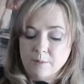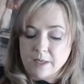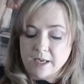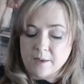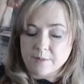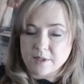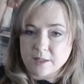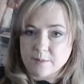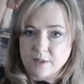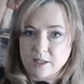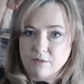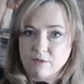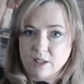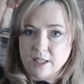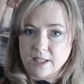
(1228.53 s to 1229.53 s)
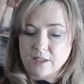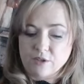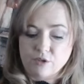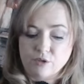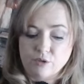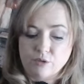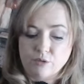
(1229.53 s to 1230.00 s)
perhaps something
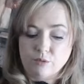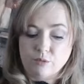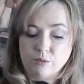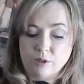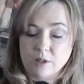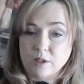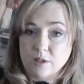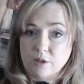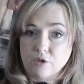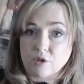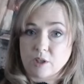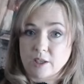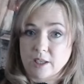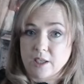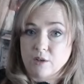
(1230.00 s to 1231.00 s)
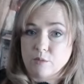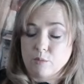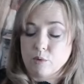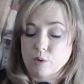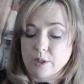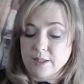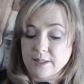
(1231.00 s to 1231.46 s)
related to drugging or
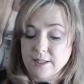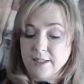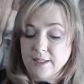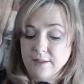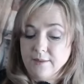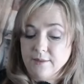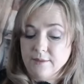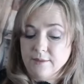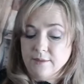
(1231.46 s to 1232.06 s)
poisoning,